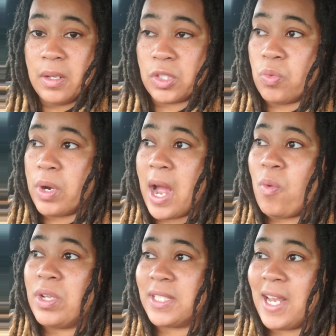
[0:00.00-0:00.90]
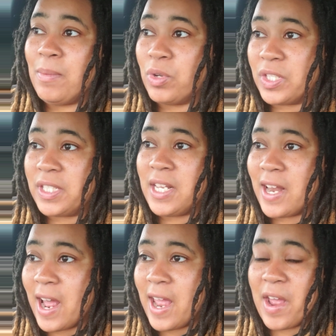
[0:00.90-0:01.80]
to where I wasn't able to see
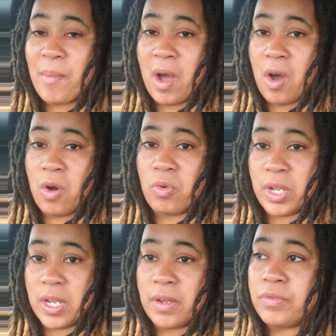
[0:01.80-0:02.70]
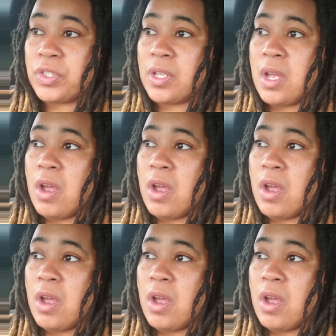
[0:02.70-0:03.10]
that I had my own gifts.